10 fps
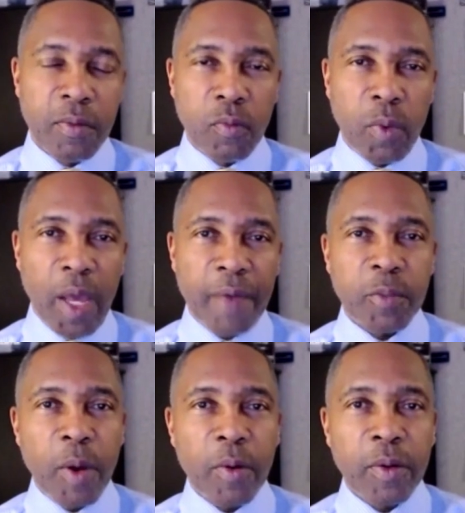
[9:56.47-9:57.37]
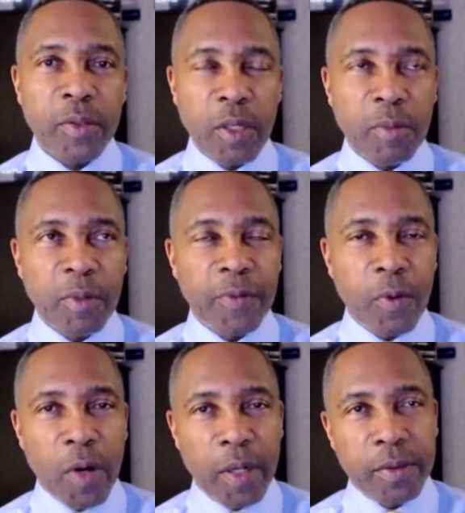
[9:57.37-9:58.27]
when I've spoken to you
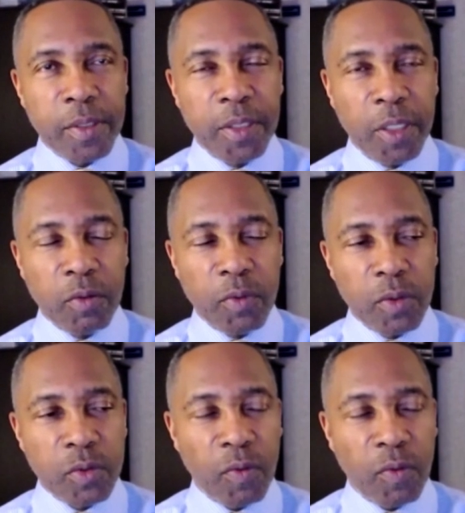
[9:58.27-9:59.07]
before in interviews,